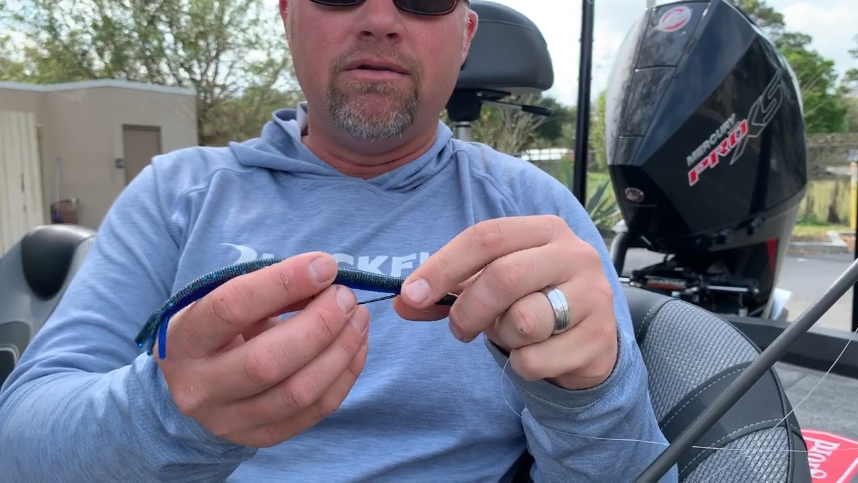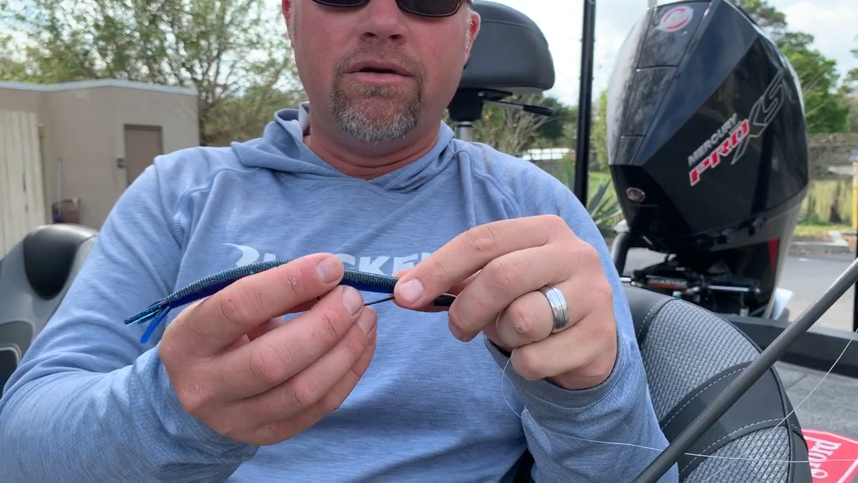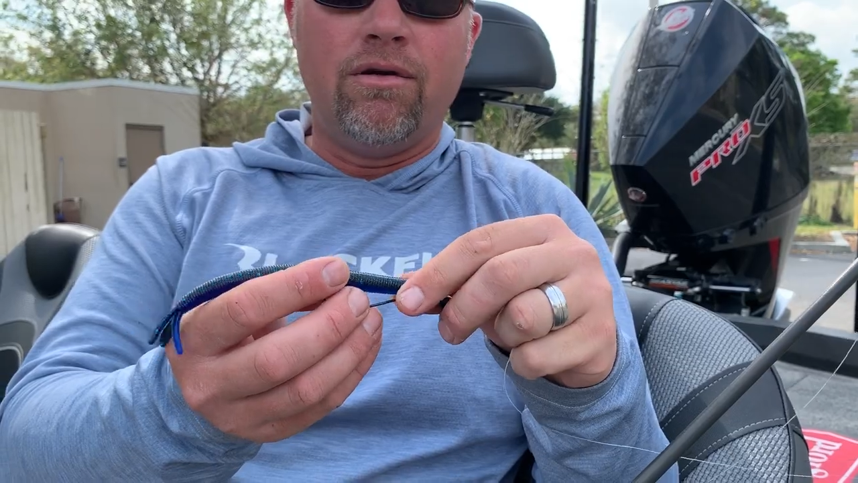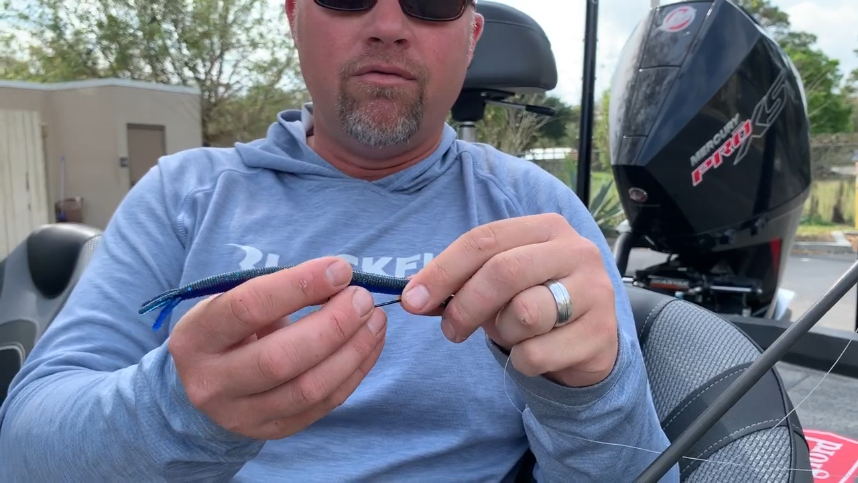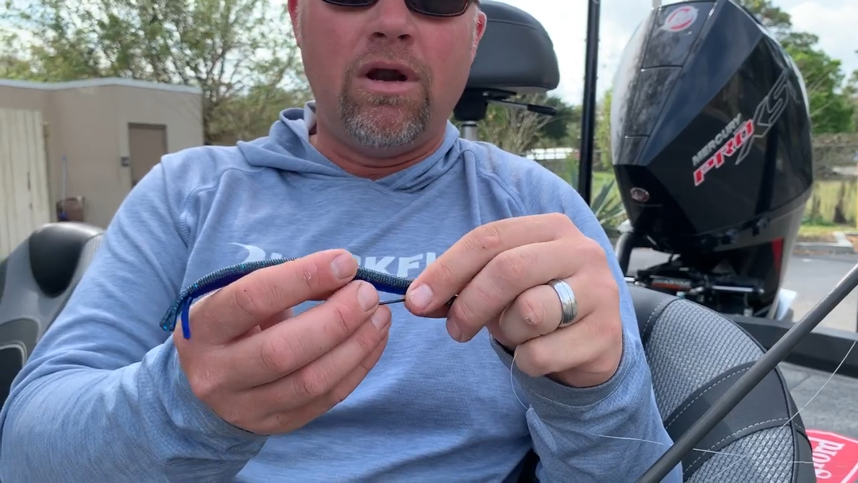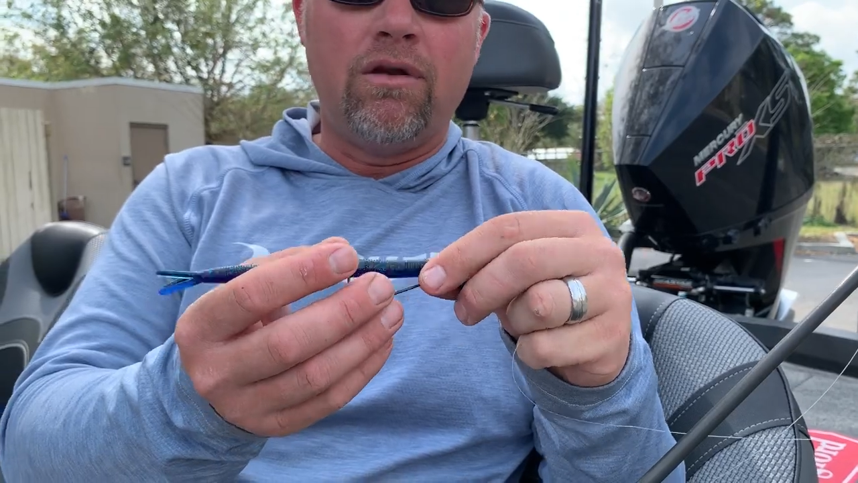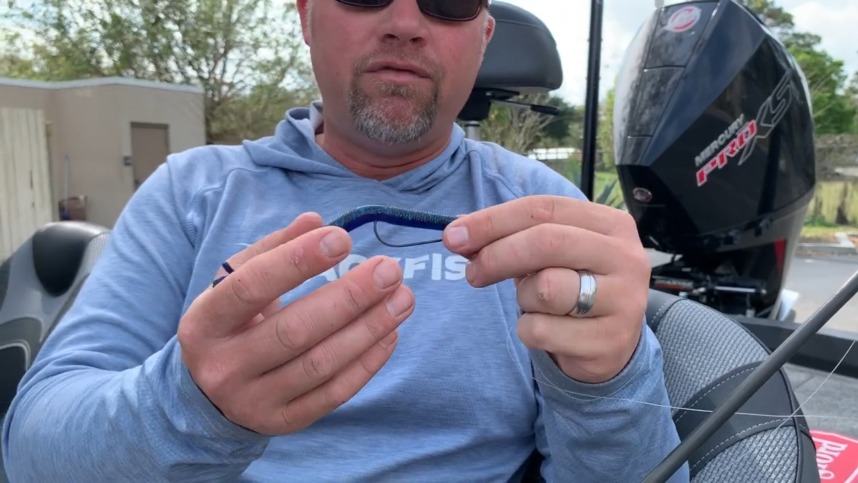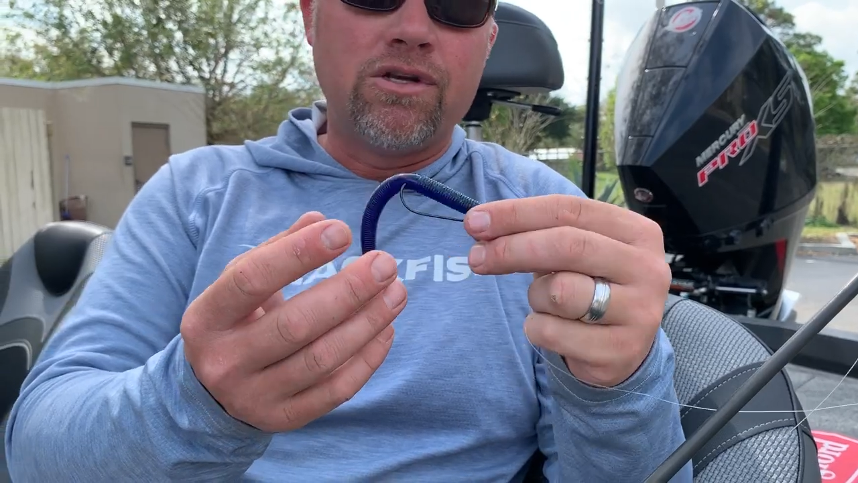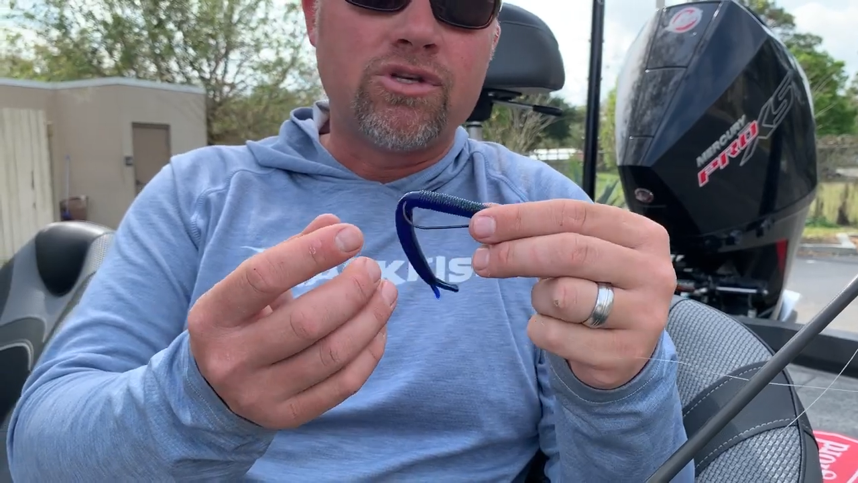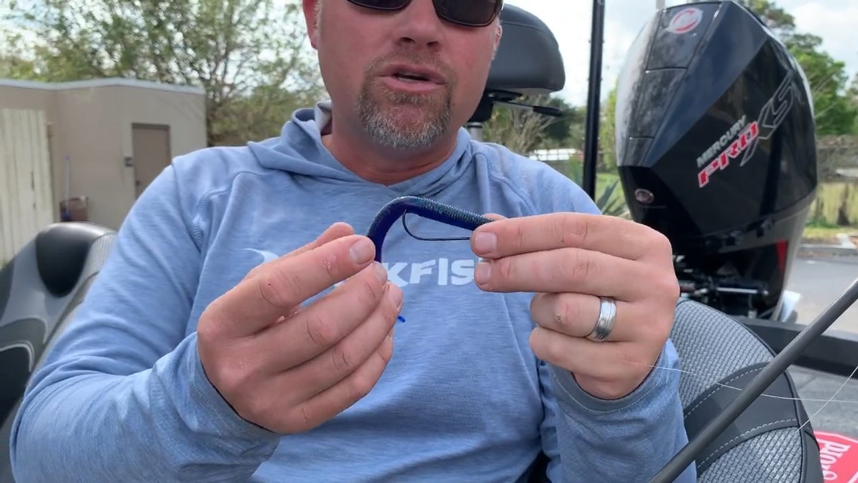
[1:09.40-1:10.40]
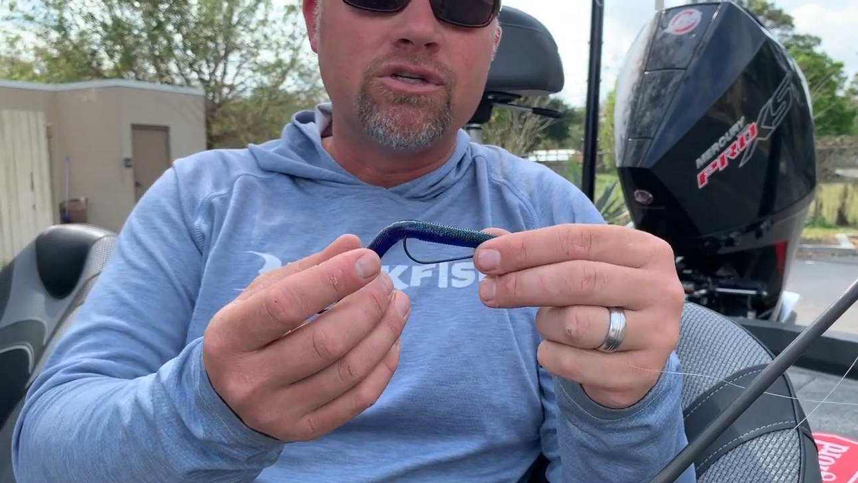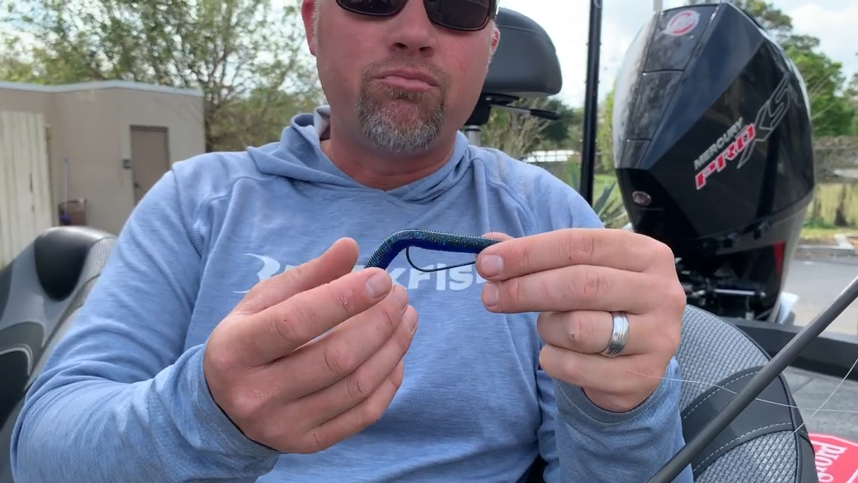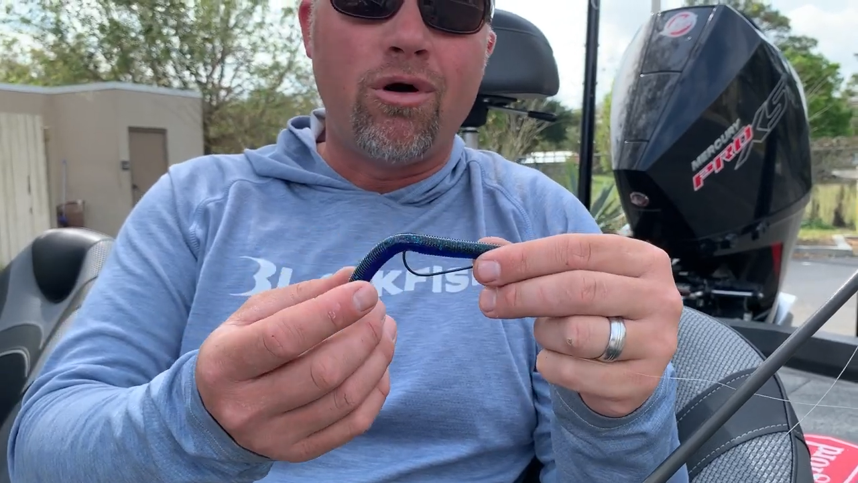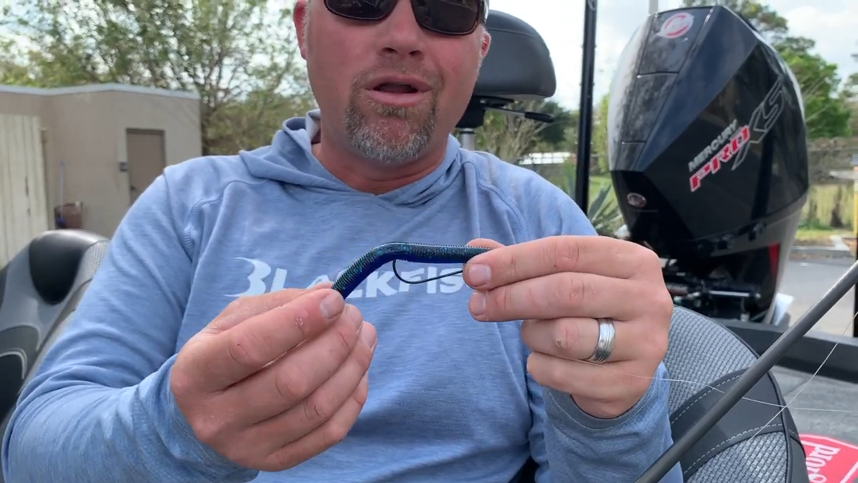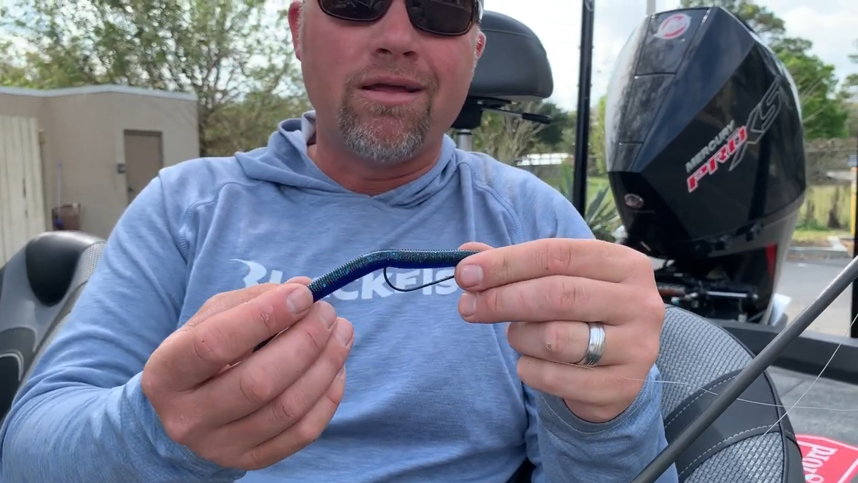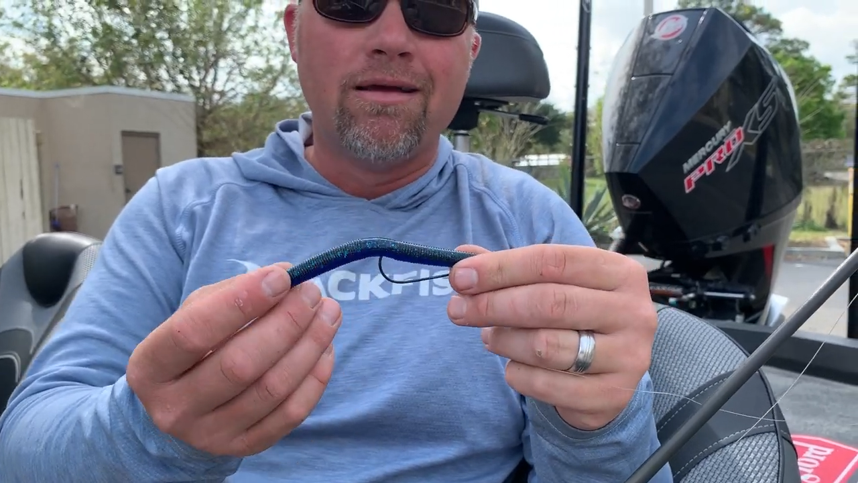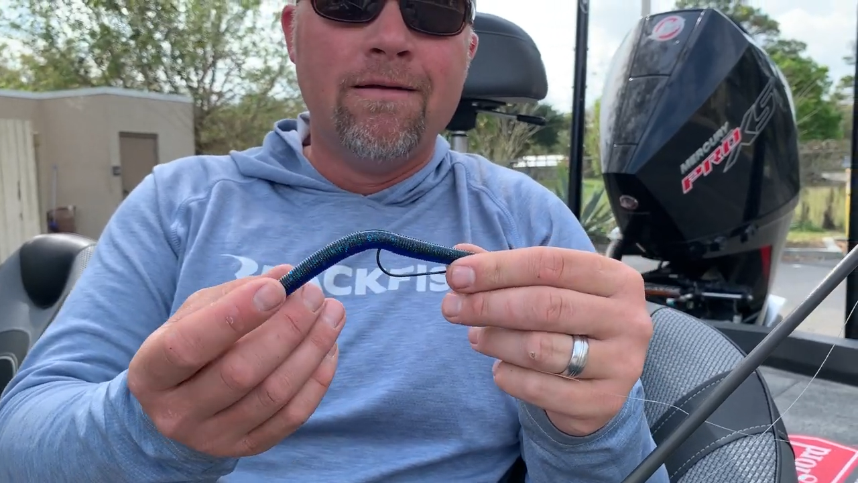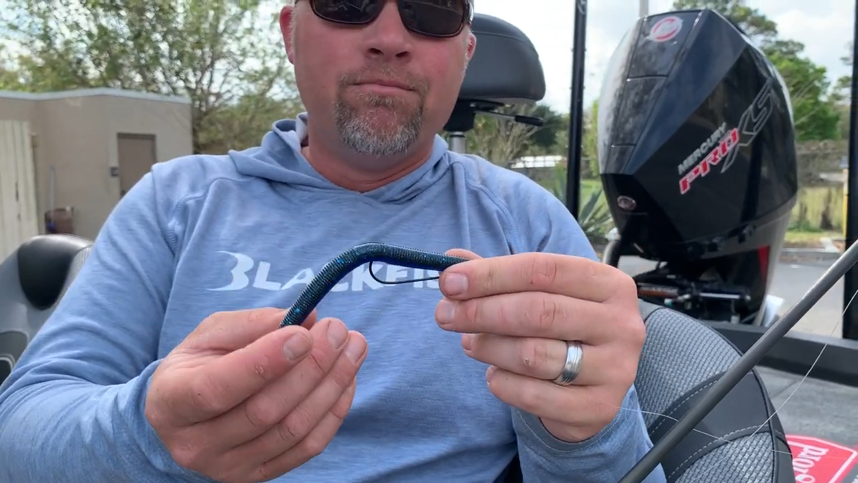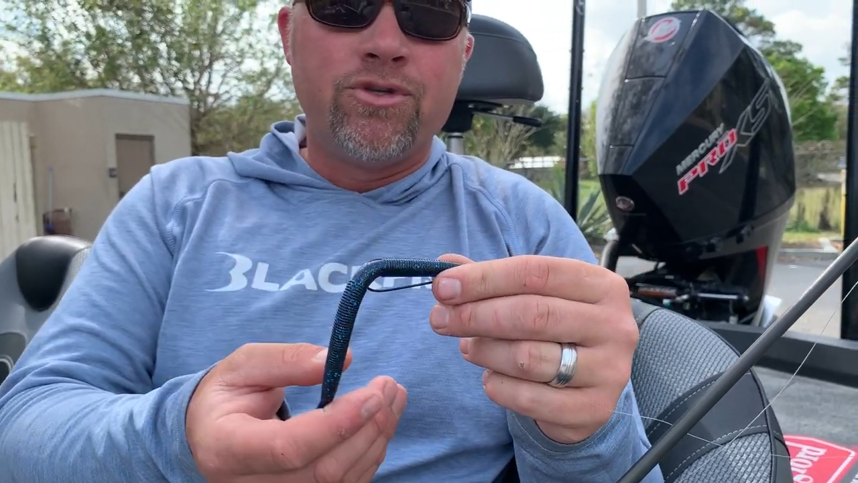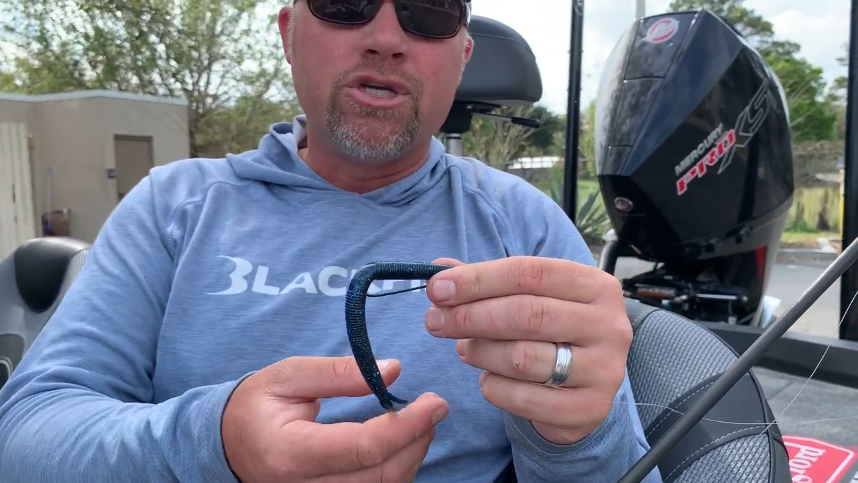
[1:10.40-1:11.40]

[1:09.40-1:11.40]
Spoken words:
or around fish that are spawning,